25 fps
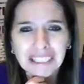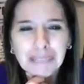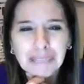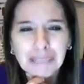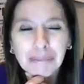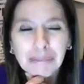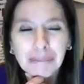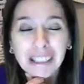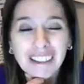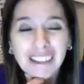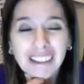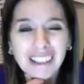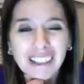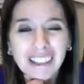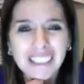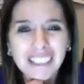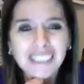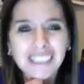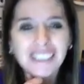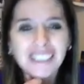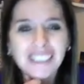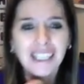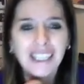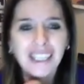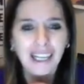
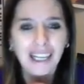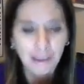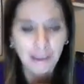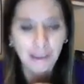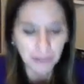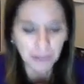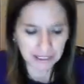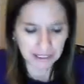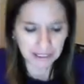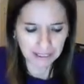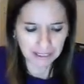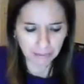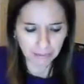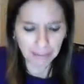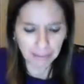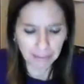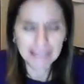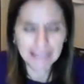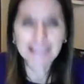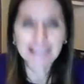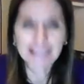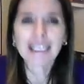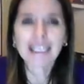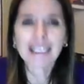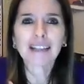Because I want to give
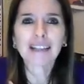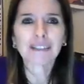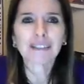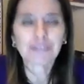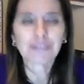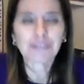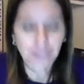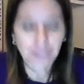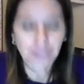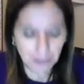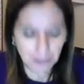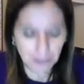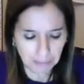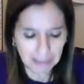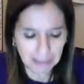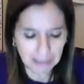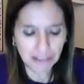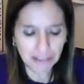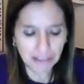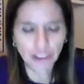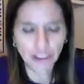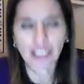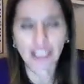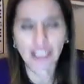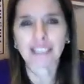myself the best
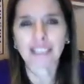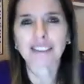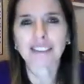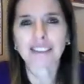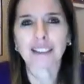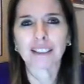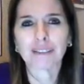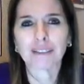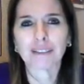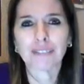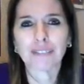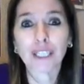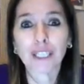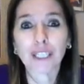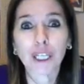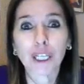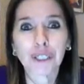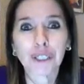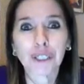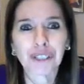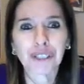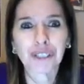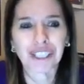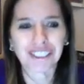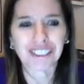chance of
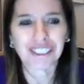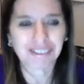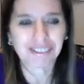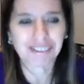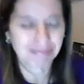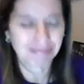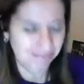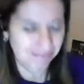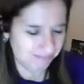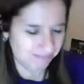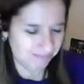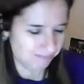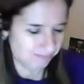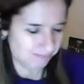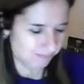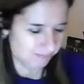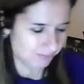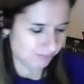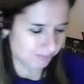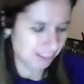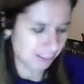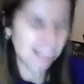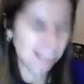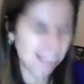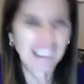learning,
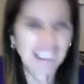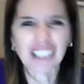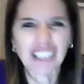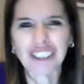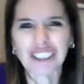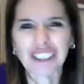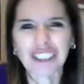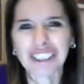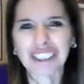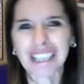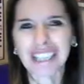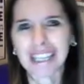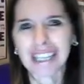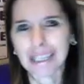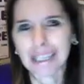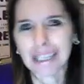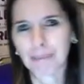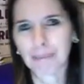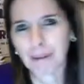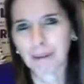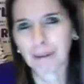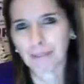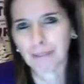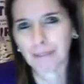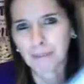not just getting a
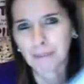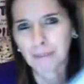perfect